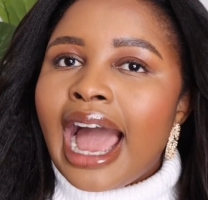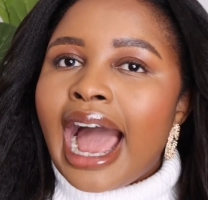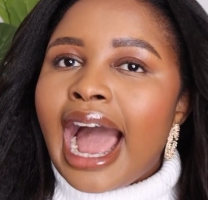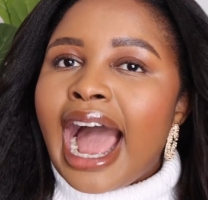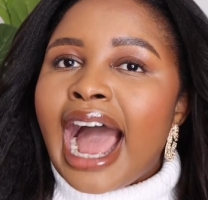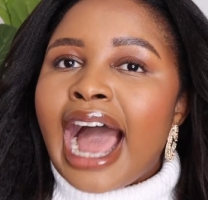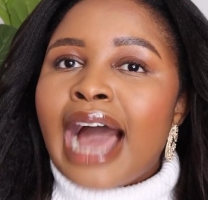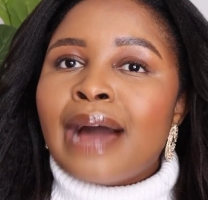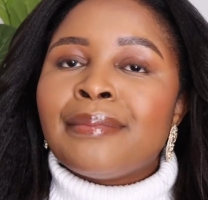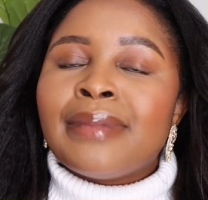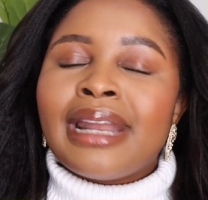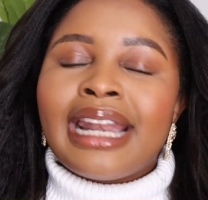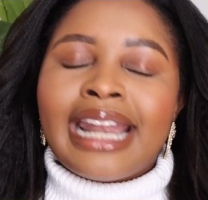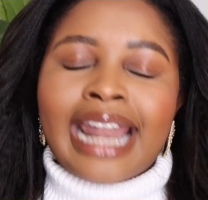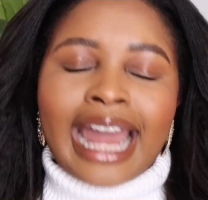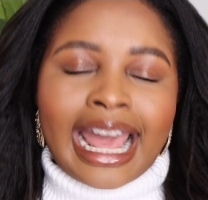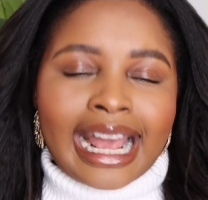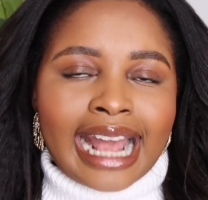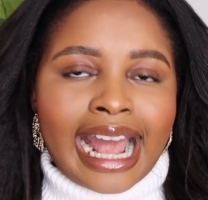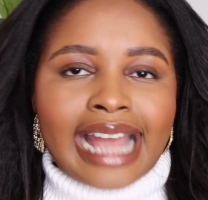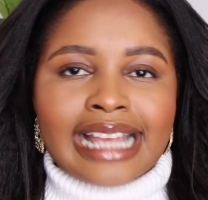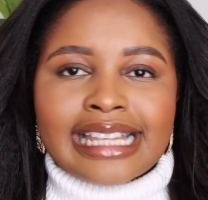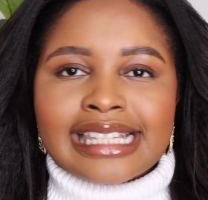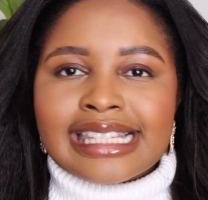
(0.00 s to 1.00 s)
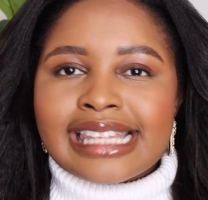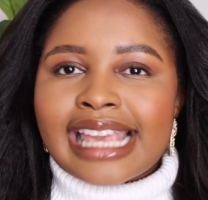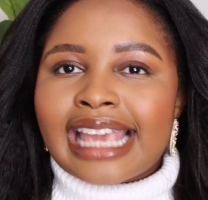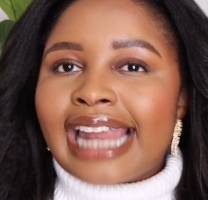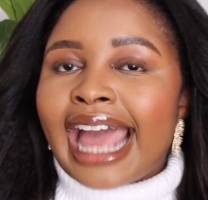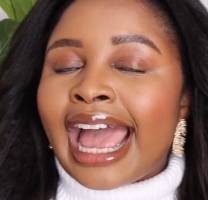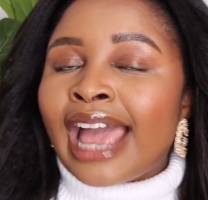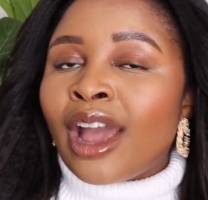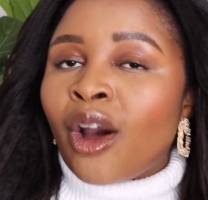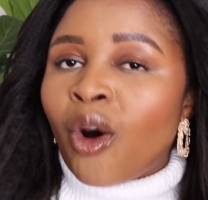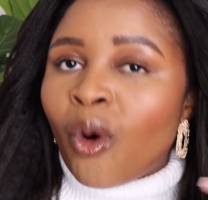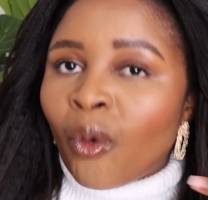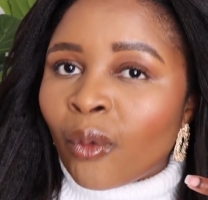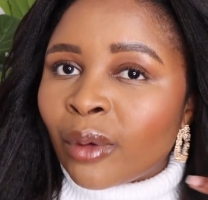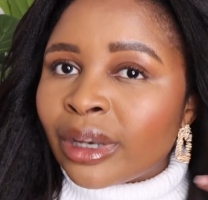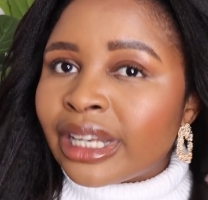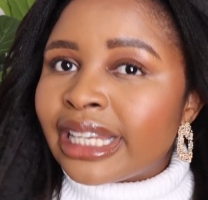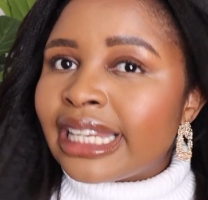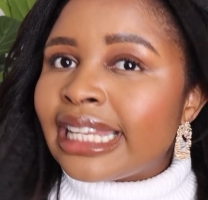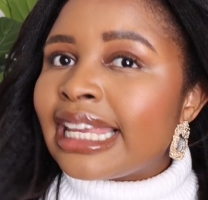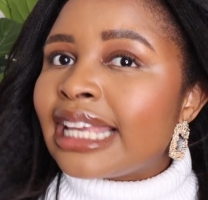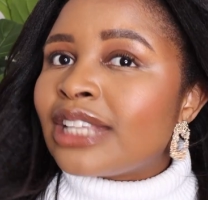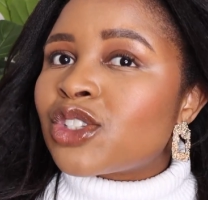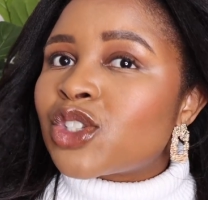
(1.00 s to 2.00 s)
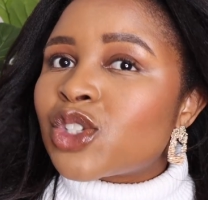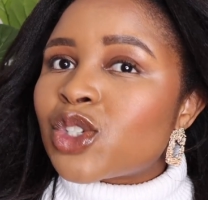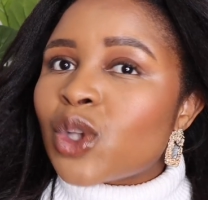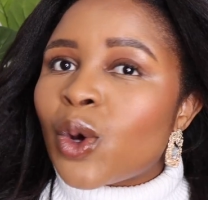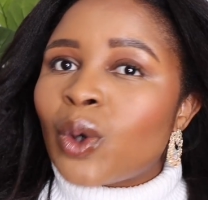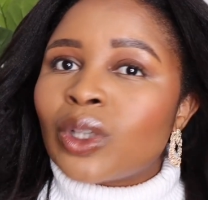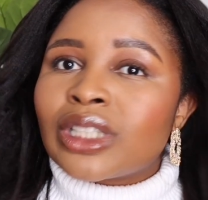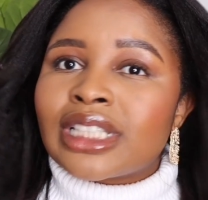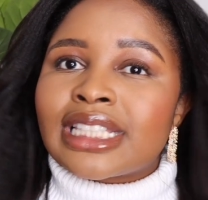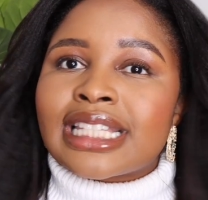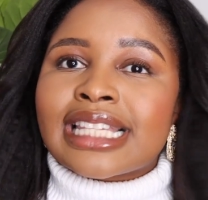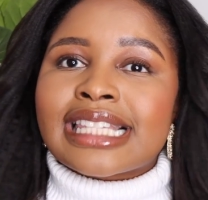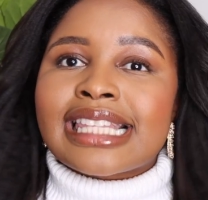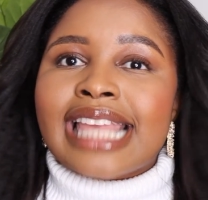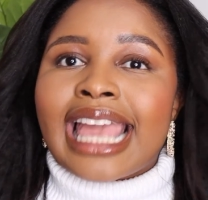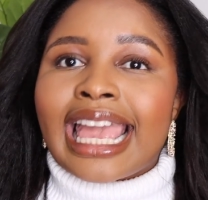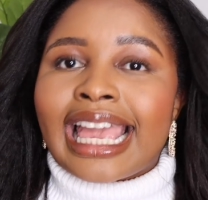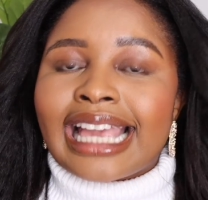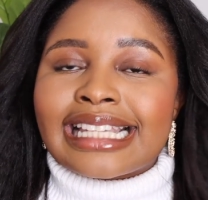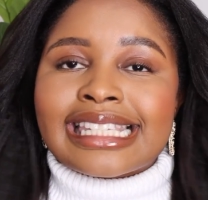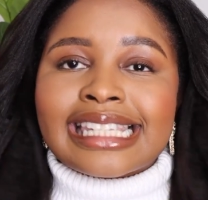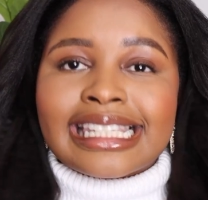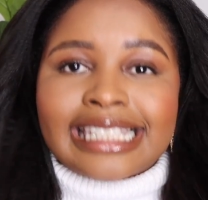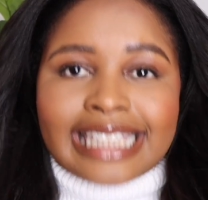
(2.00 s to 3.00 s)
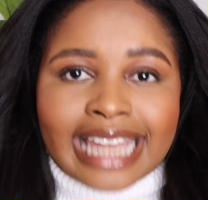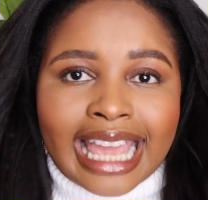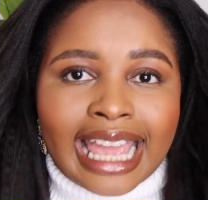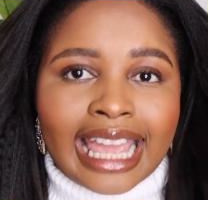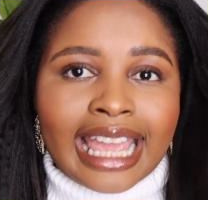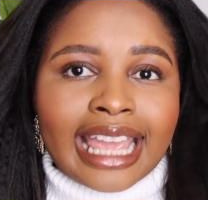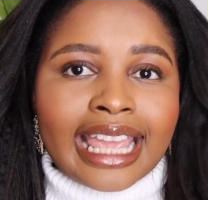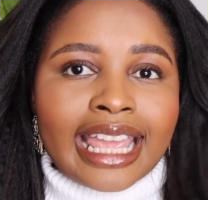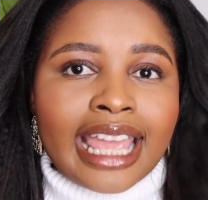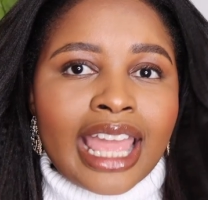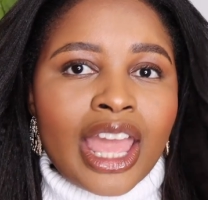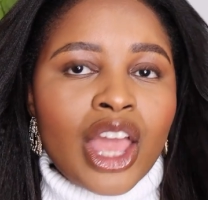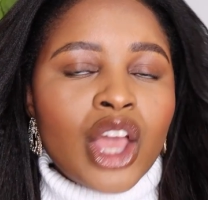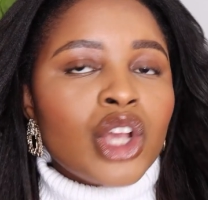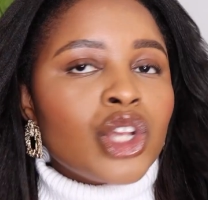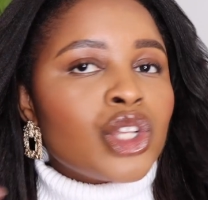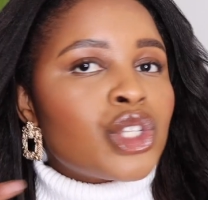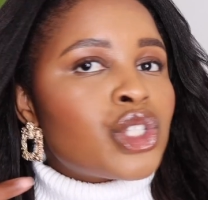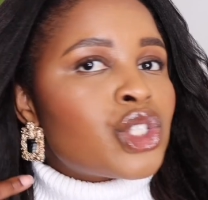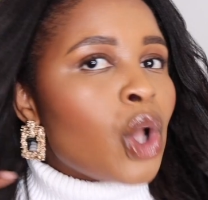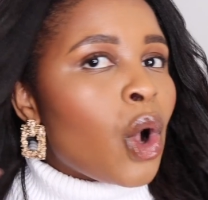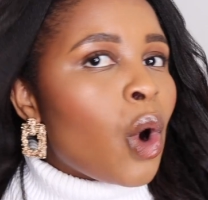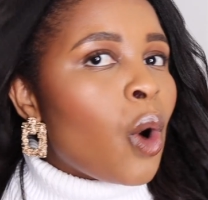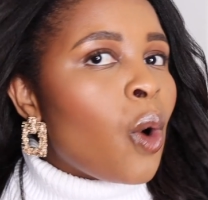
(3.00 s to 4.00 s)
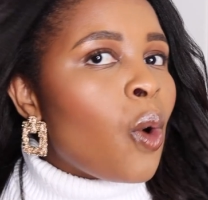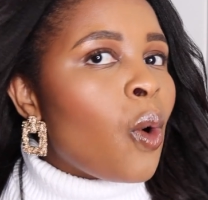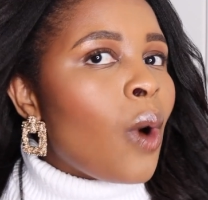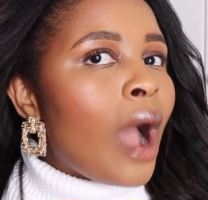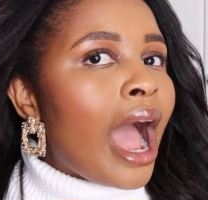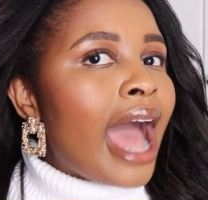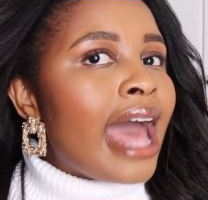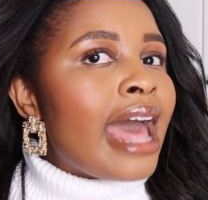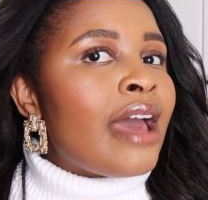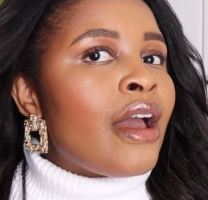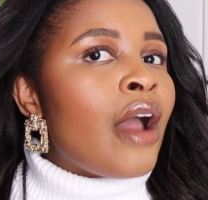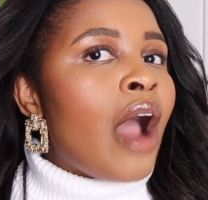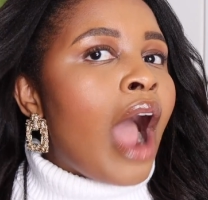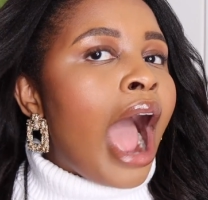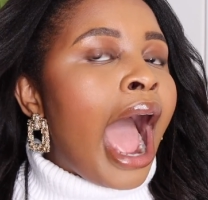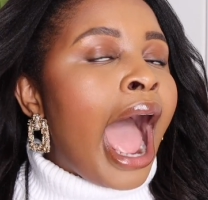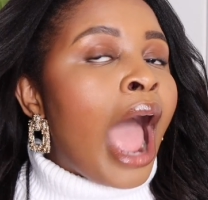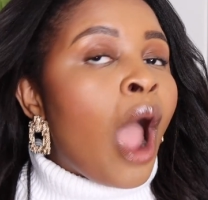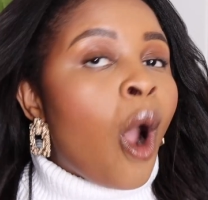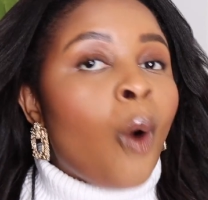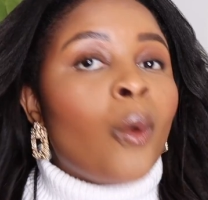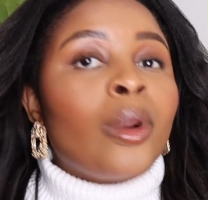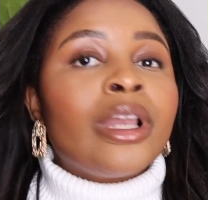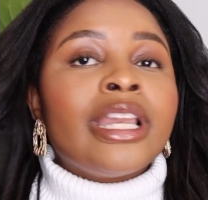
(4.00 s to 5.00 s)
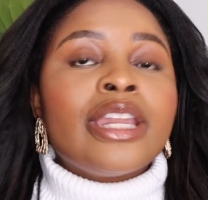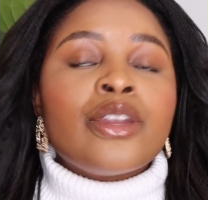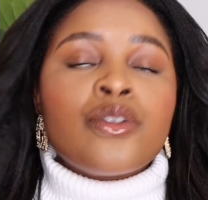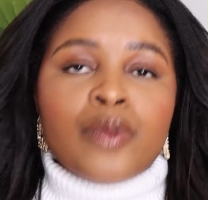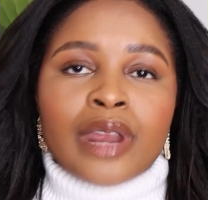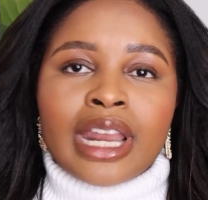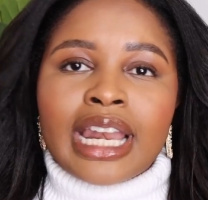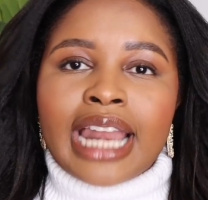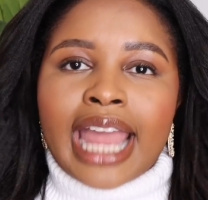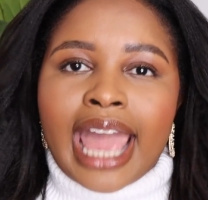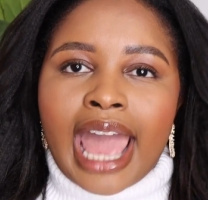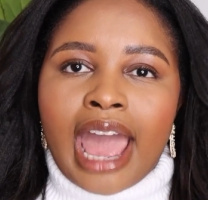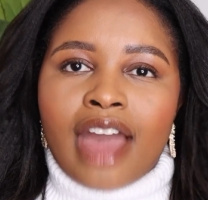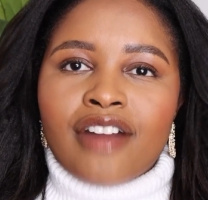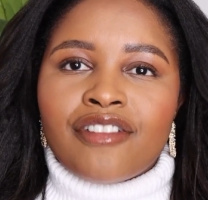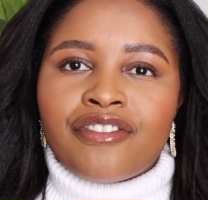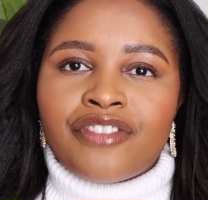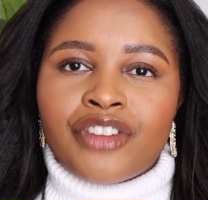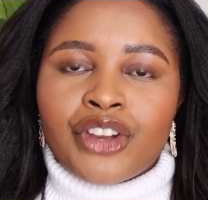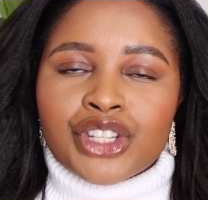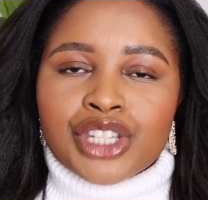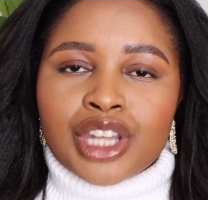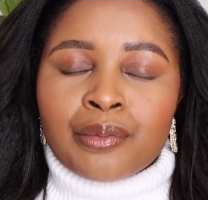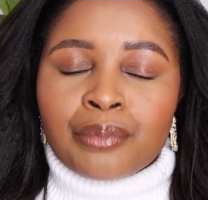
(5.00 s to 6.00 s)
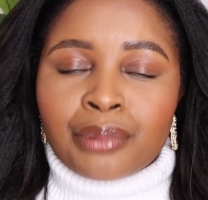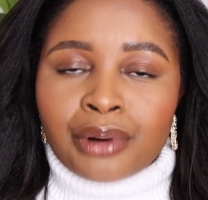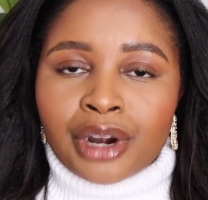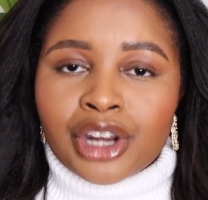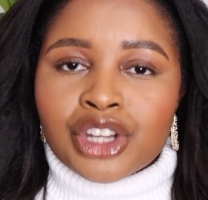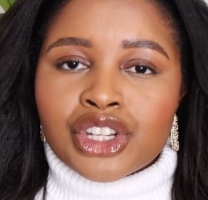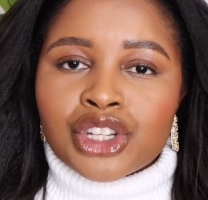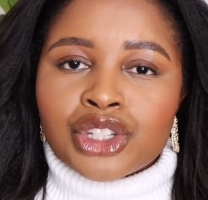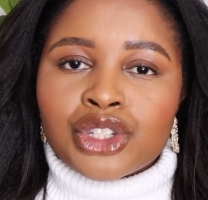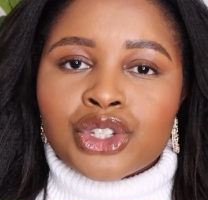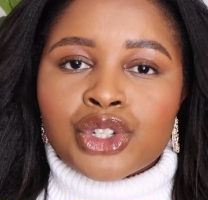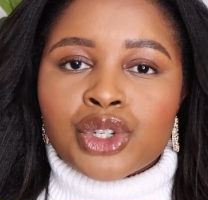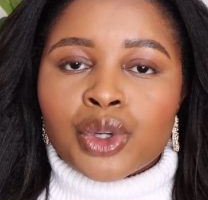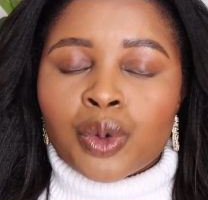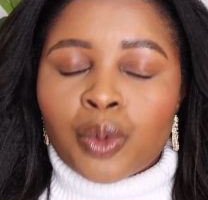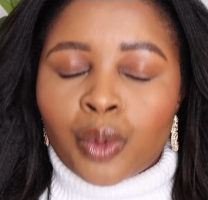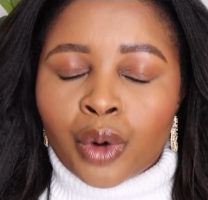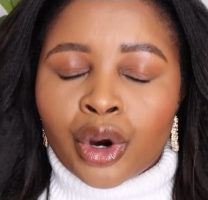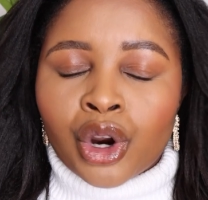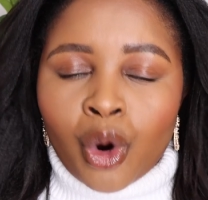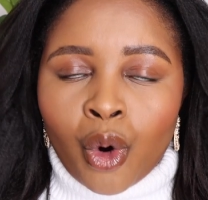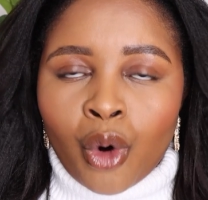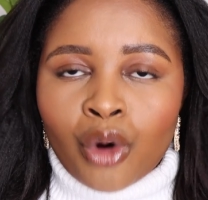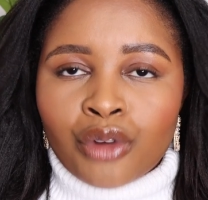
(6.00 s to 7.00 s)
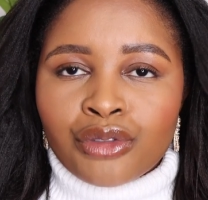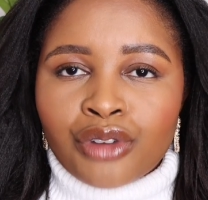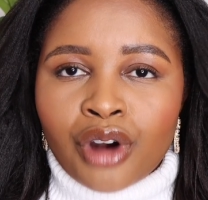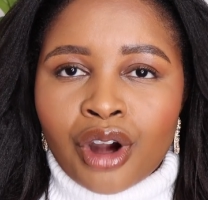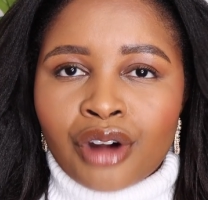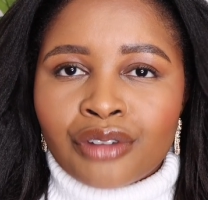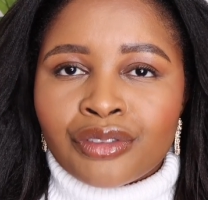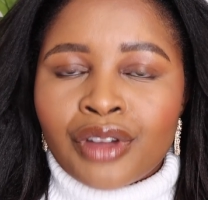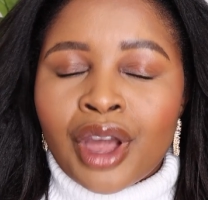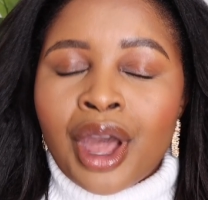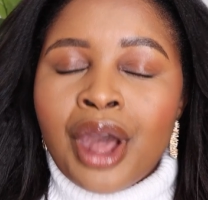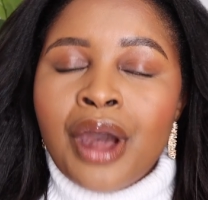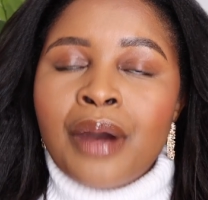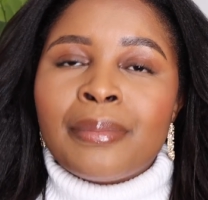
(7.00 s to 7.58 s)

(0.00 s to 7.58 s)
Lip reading: Like I said, I only installed this hair today, so I only really have first impressions to work off of.